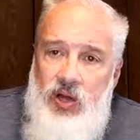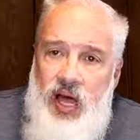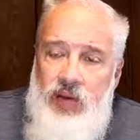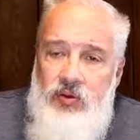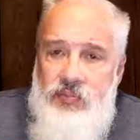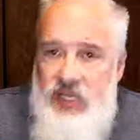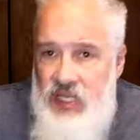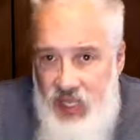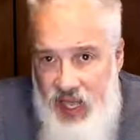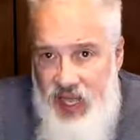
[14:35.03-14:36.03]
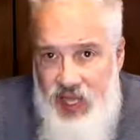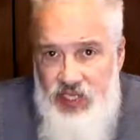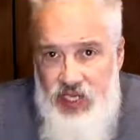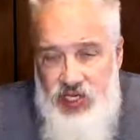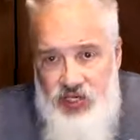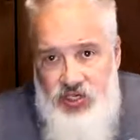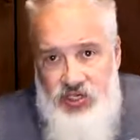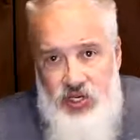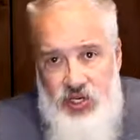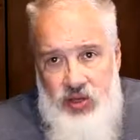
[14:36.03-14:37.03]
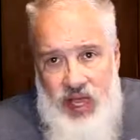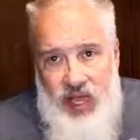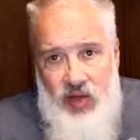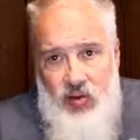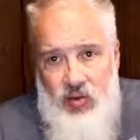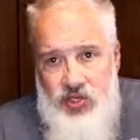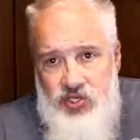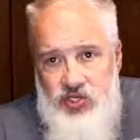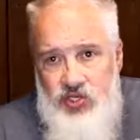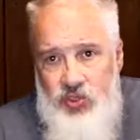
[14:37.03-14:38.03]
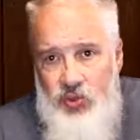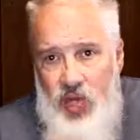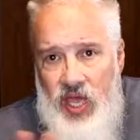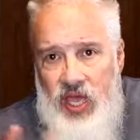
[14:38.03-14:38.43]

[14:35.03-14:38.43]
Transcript: I would be glad to show you how to